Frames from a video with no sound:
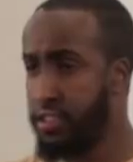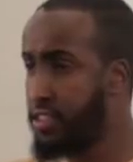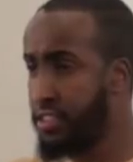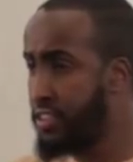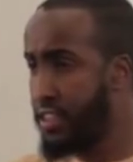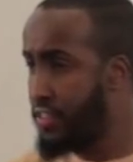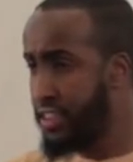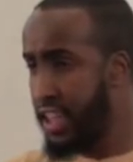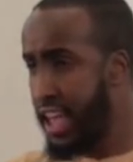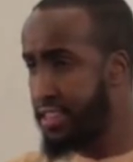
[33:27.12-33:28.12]
60,
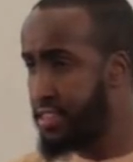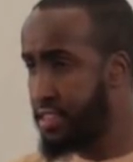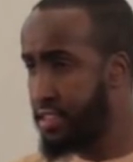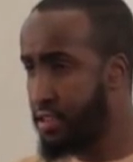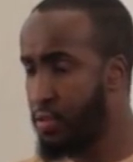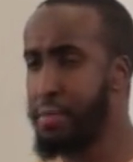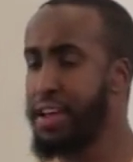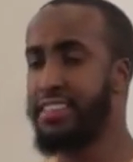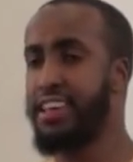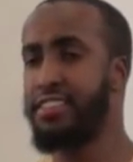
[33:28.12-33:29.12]
70 years. Why am
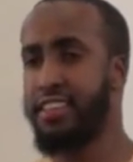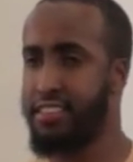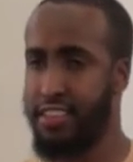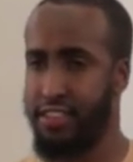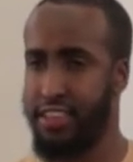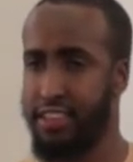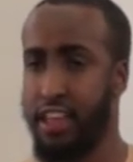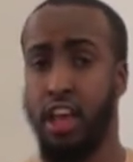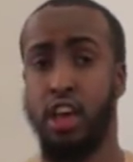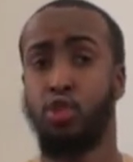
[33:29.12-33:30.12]
I saying 60, 70 years?
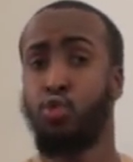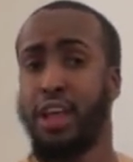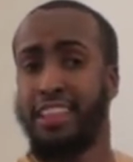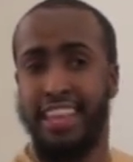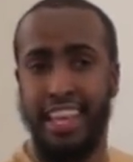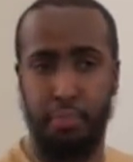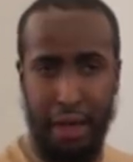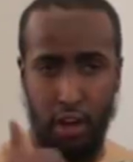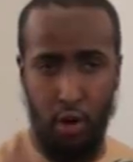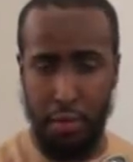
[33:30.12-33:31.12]
20 years
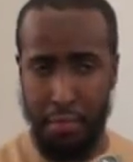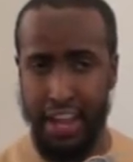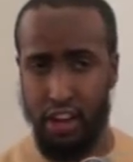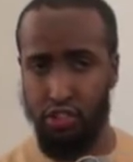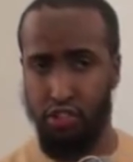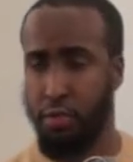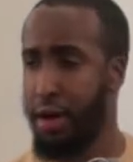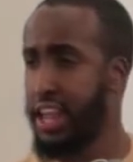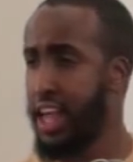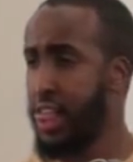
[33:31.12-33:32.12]
back home in my country,
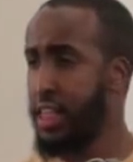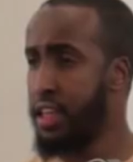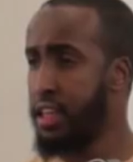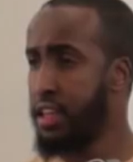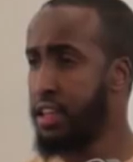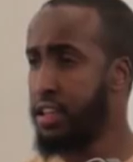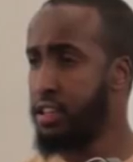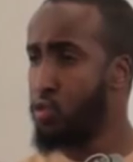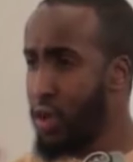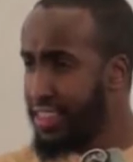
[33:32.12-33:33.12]
Somalia,
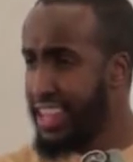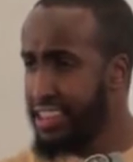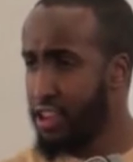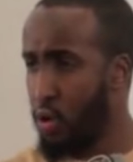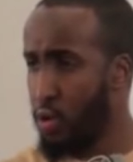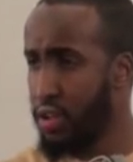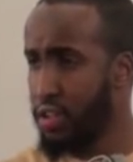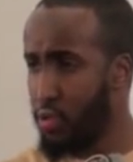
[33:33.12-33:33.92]
20 years ago,